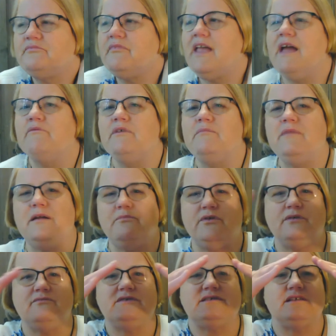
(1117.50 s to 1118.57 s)
And remember,
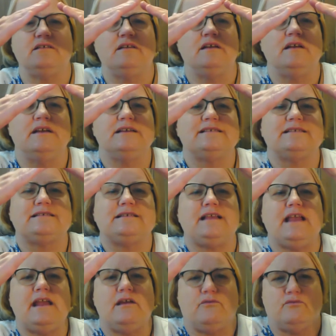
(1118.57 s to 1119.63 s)
it was a
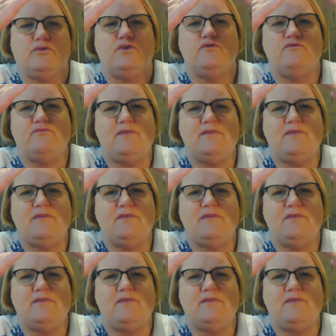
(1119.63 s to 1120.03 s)
slant roof,